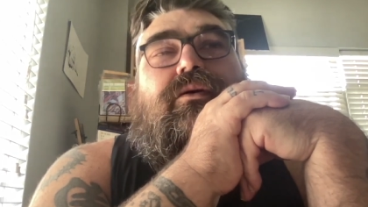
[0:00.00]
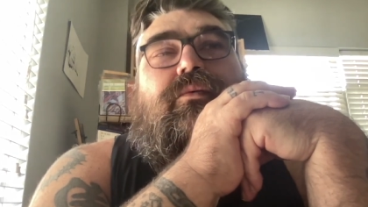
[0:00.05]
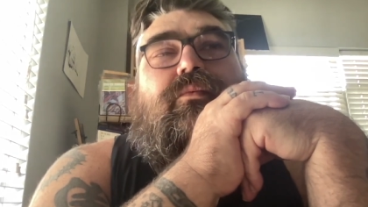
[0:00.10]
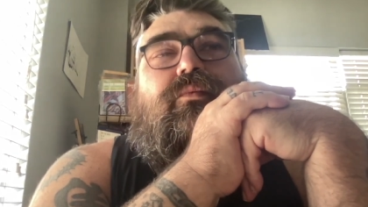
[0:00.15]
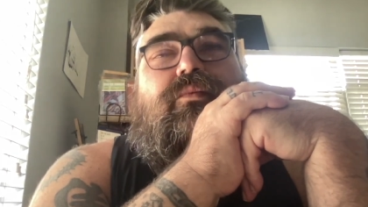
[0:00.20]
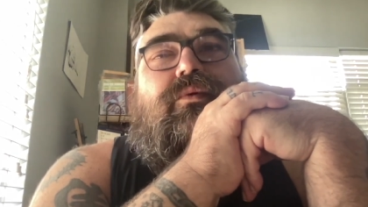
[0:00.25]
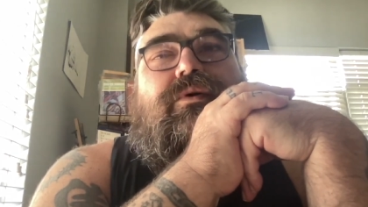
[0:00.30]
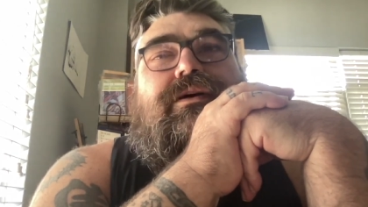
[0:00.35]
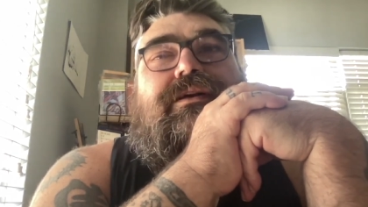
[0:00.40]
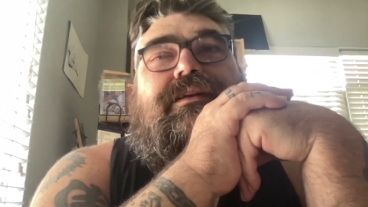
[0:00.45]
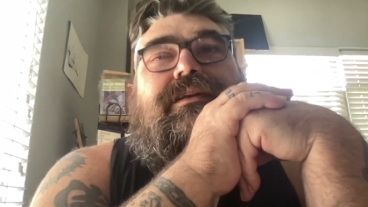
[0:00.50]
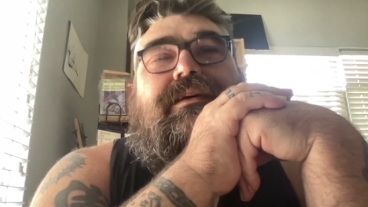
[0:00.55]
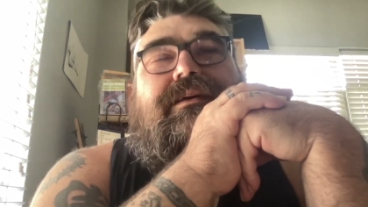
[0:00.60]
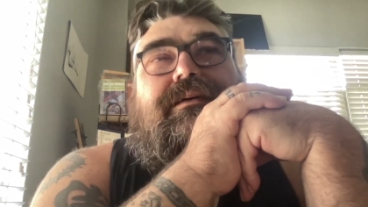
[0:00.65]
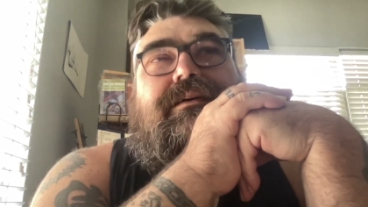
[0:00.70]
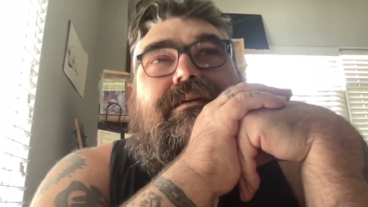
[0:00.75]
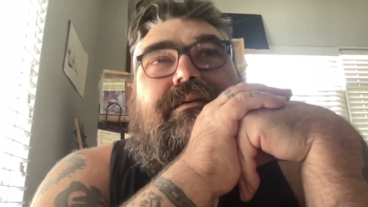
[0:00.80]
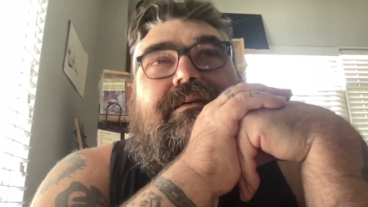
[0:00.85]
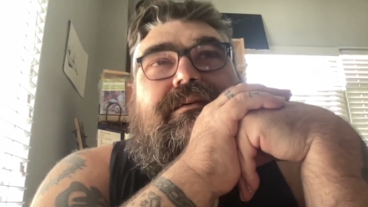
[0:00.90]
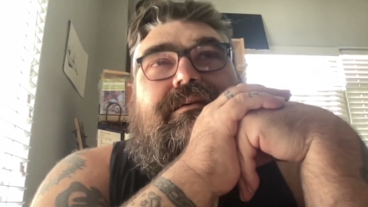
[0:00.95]
would
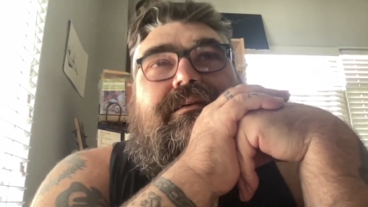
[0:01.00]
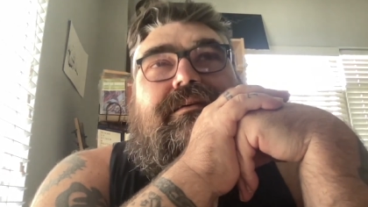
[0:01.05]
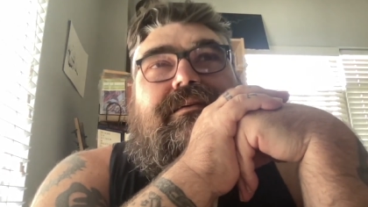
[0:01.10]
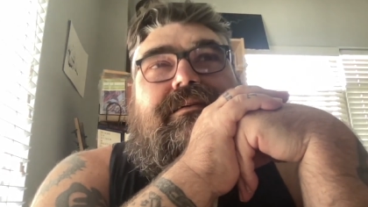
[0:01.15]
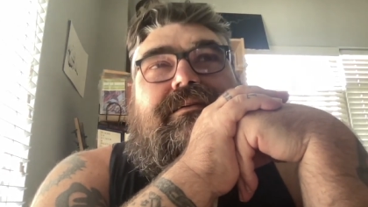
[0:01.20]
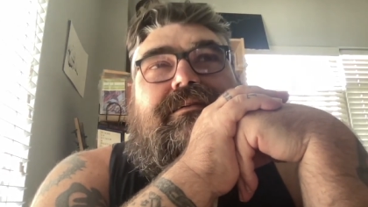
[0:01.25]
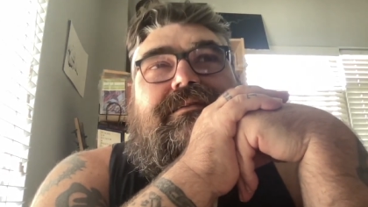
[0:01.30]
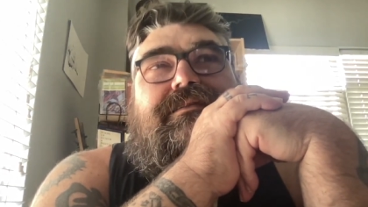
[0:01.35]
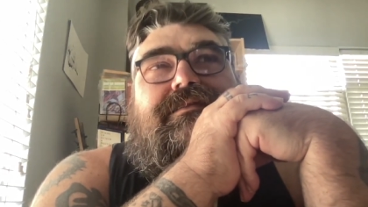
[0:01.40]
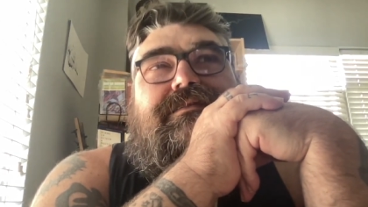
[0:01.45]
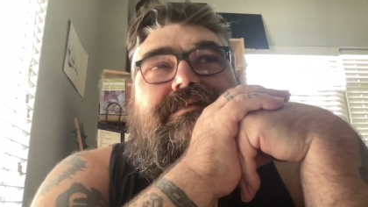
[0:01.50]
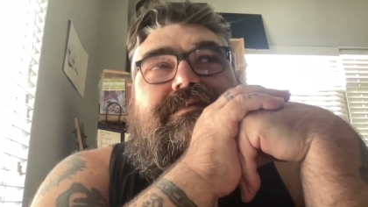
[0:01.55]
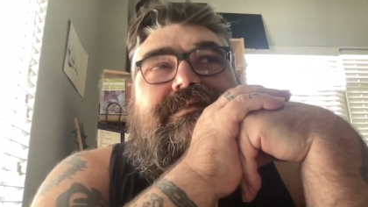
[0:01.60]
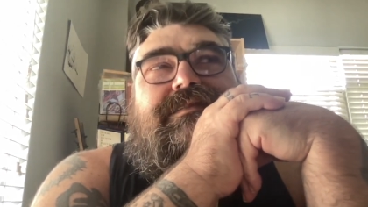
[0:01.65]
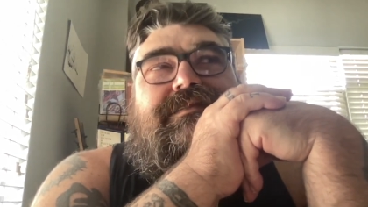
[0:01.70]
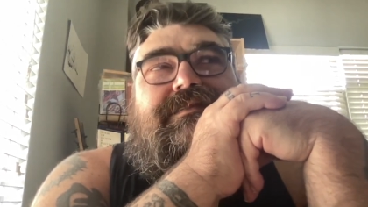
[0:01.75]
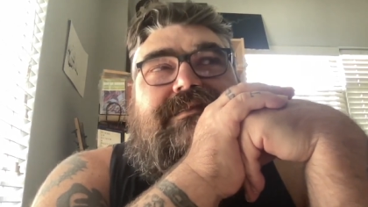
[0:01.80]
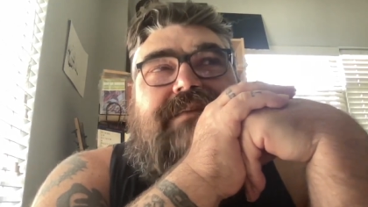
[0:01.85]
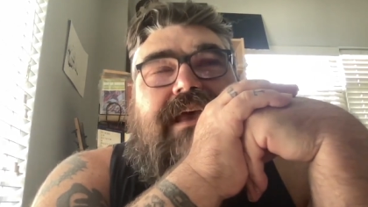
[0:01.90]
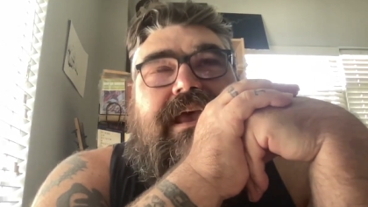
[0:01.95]

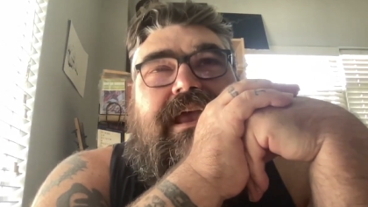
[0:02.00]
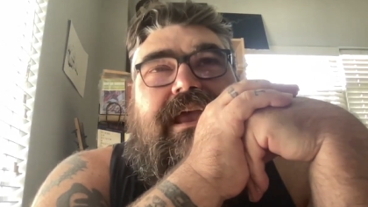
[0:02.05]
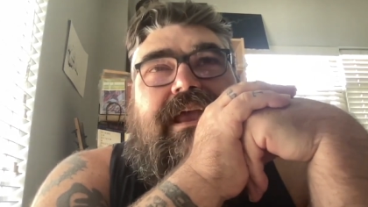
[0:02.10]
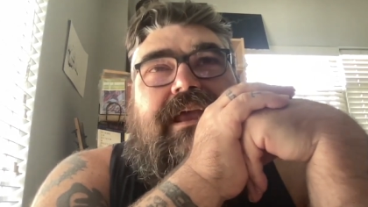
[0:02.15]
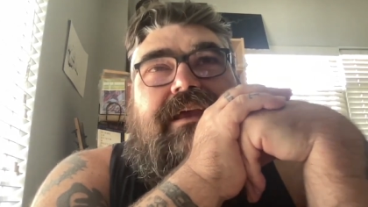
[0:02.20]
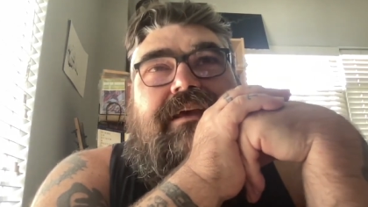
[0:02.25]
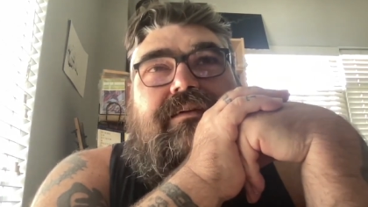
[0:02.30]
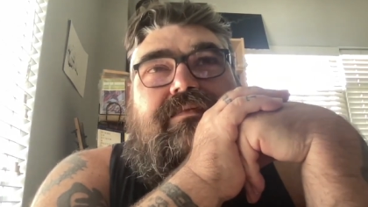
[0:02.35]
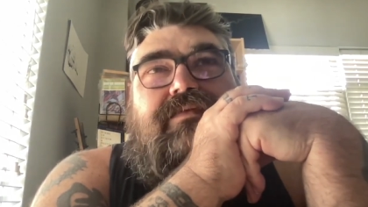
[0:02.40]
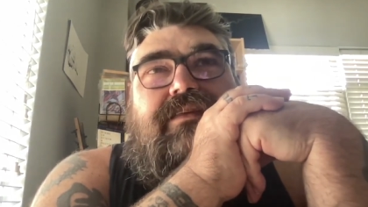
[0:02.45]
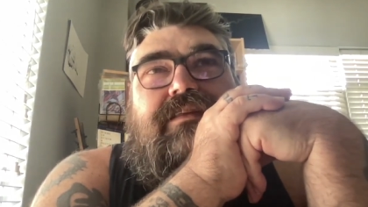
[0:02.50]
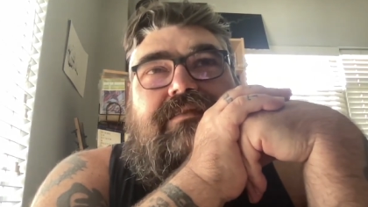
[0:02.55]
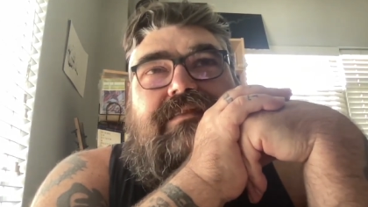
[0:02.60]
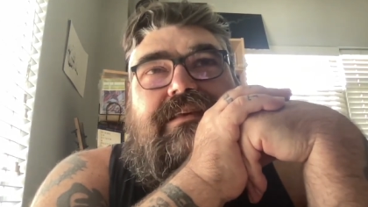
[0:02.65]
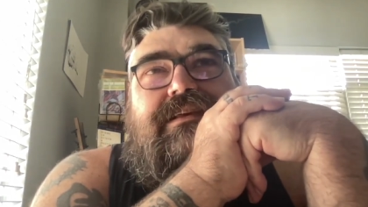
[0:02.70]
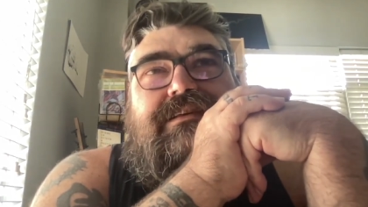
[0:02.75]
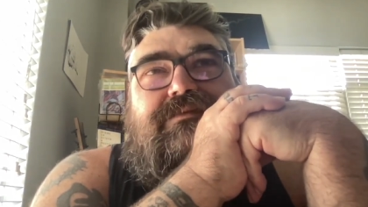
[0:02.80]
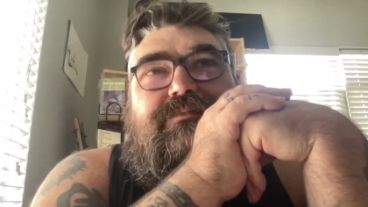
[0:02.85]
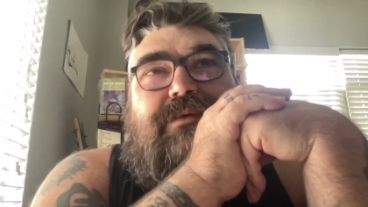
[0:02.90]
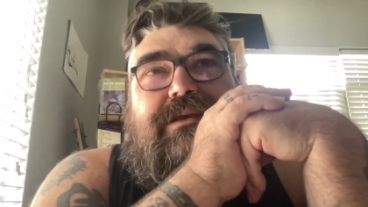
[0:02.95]
say that
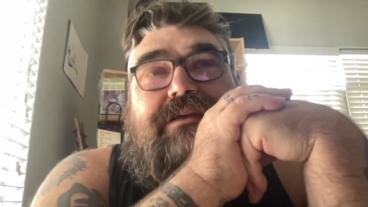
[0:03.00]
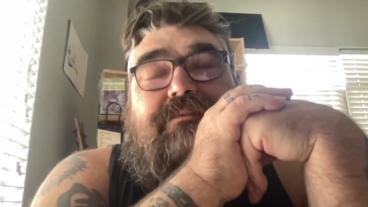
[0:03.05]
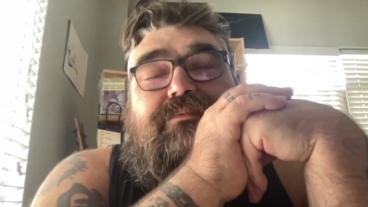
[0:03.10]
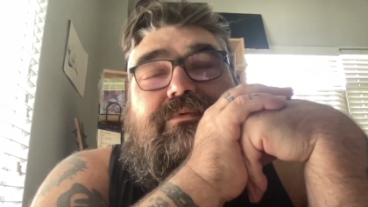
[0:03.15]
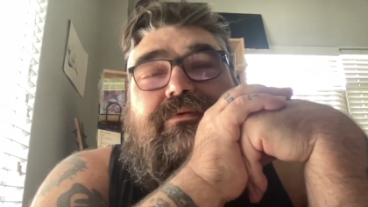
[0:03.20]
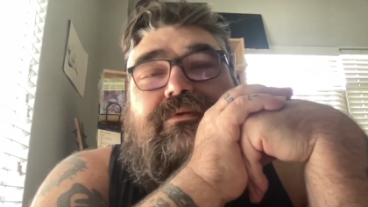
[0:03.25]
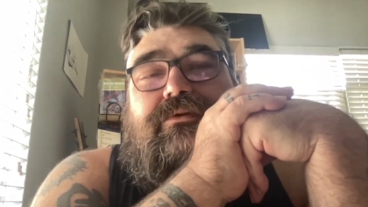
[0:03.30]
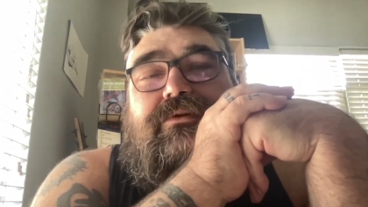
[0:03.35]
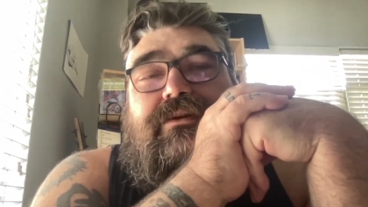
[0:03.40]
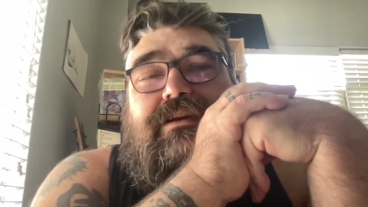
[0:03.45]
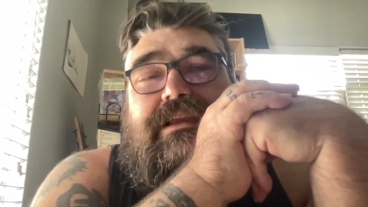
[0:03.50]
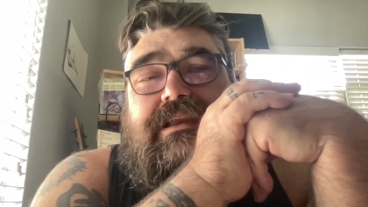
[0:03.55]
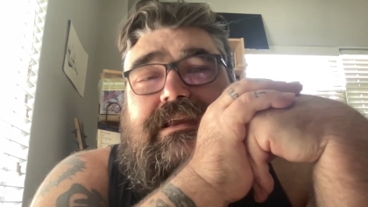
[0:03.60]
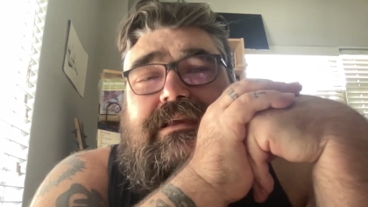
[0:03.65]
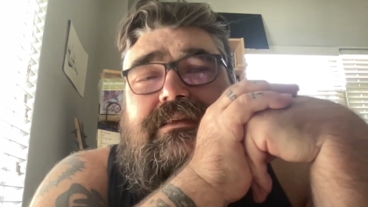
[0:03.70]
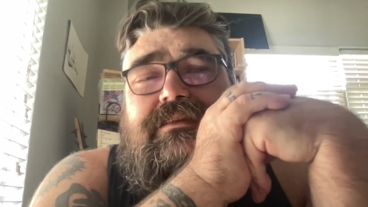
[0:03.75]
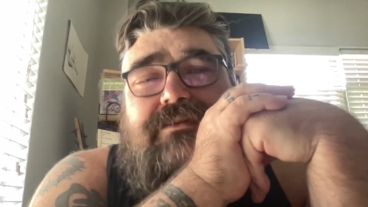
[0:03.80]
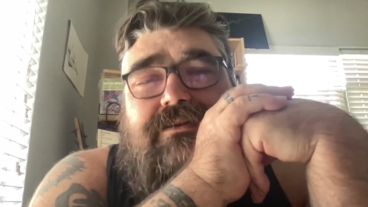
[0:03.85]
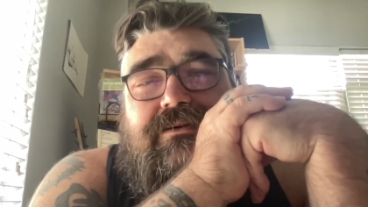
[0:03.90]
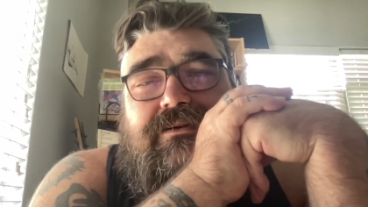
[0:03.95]
these people are
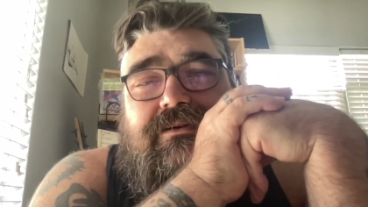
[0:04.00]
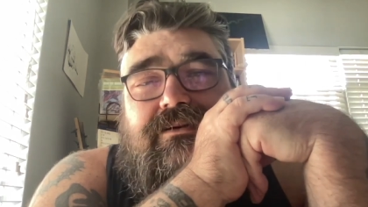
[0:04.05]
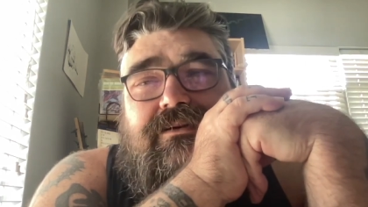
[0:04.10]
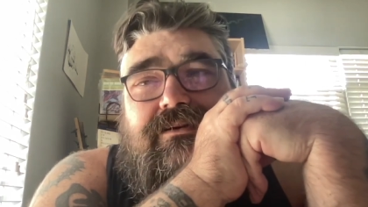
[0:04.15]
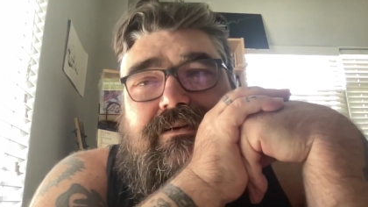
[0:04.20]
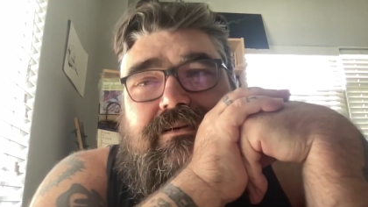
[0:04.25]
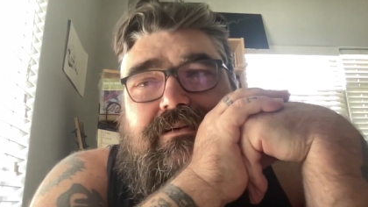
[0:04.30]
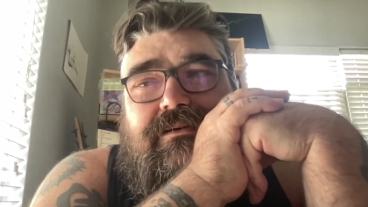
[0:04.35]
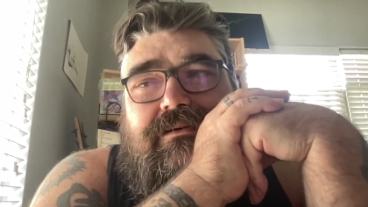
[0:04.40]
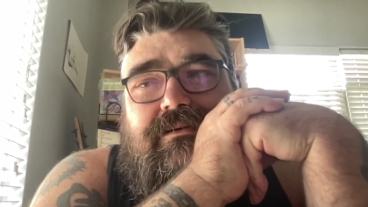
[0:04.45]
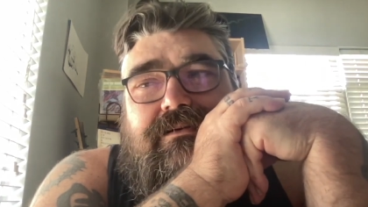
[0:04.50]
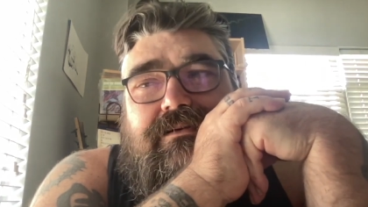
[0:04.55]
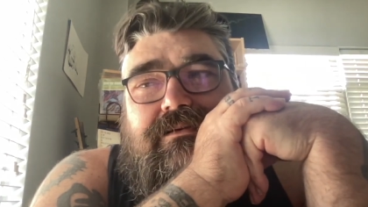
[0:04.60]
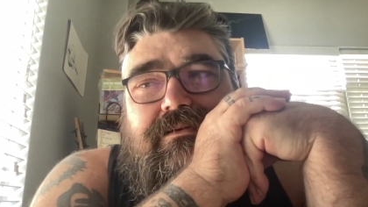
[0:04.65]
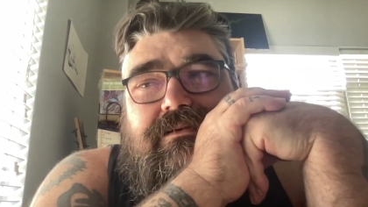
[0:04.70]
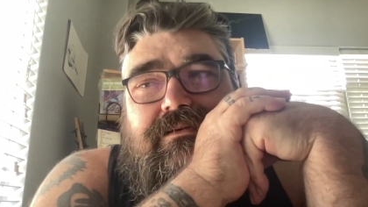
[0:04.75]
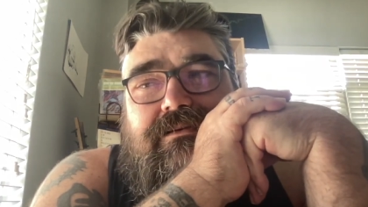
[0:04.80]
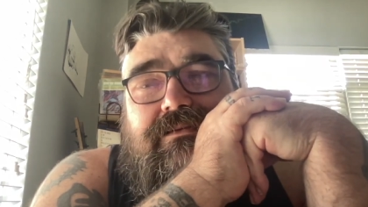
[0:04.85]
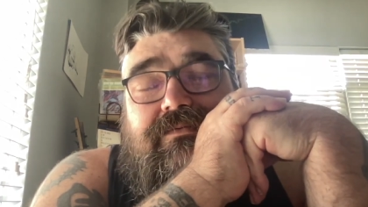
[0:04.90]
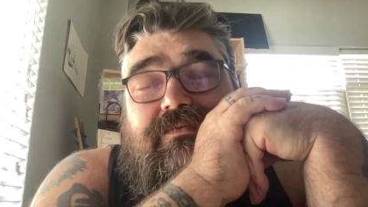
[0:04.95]
either
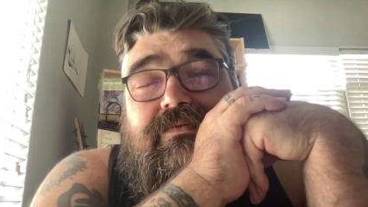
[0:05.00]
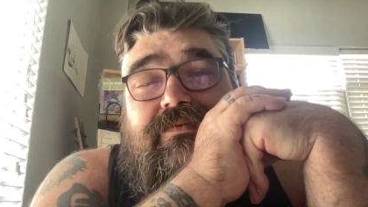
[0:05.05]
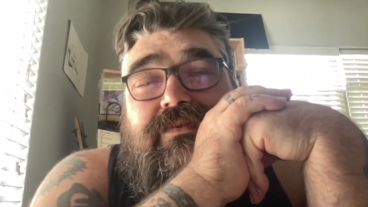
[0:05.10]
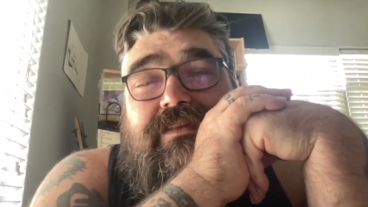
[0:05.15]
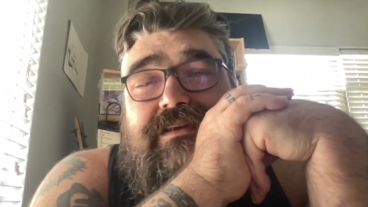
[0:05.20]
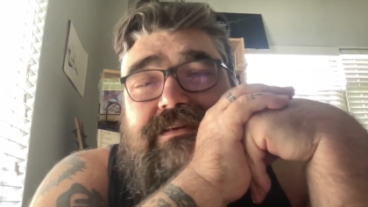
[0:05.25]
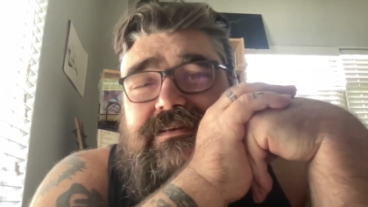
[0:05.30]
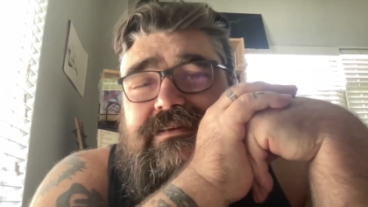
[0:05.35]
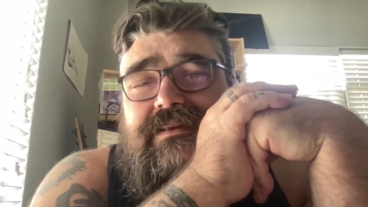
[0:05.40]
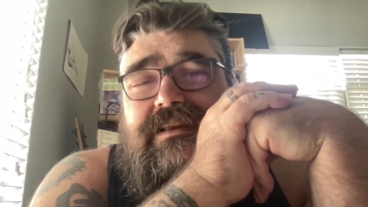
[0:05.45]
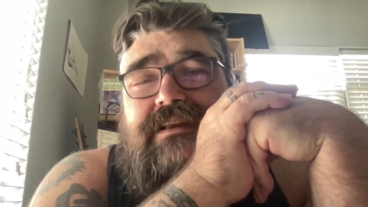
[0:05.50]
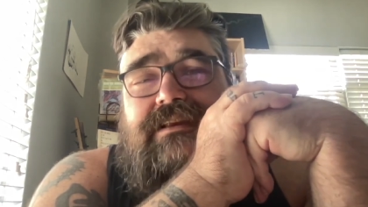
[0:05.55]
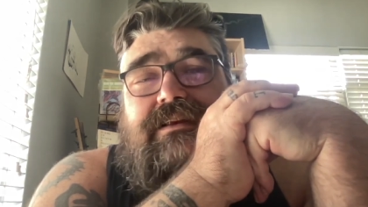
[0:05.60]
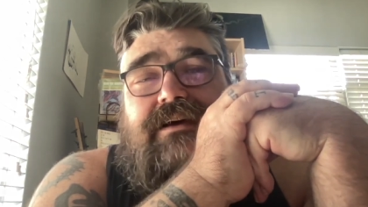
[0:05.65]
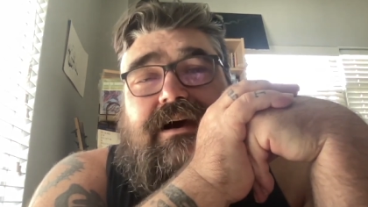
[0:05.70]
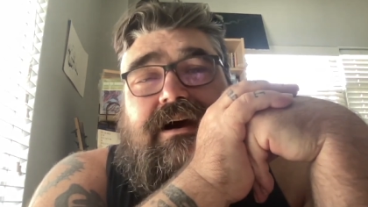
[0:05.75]
listening to